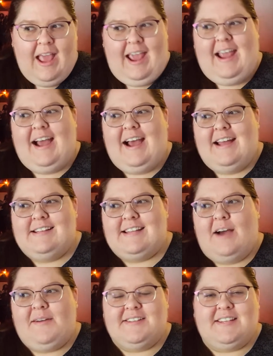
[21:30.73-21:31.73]
and
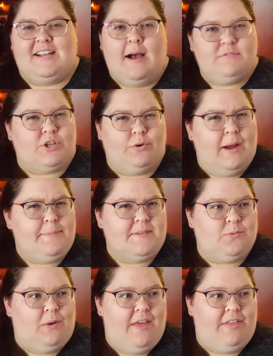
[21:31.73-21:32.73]
how he has to come to
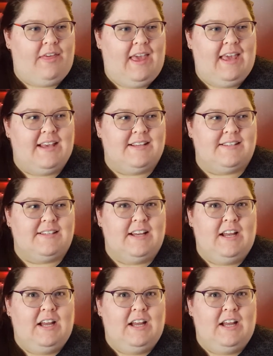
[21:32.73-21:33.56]
grips with his